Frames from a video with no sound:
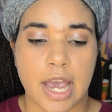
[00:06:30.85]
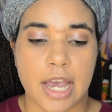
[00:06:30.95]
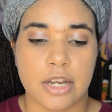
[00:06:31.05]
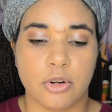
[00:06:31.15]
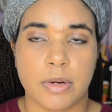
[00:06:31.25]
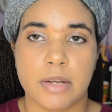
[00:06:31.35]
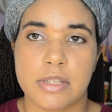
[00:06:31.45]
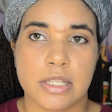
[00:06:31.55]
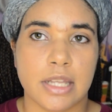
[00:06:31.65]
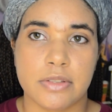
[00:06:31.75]
and nobody
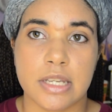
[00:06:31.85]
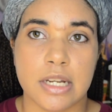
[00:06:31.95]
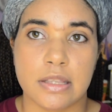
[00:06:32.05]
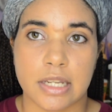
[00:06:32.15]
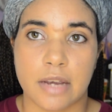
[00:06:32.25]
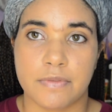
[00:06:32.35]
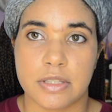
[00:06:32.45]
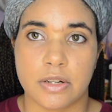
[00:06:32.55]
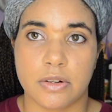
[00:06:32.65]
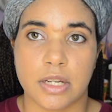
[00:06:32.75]
was allowed to eat in the
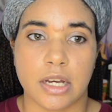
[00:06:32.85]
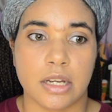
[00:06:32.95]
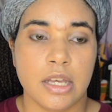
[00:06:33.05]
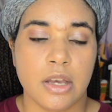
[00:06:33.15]
cafeteria.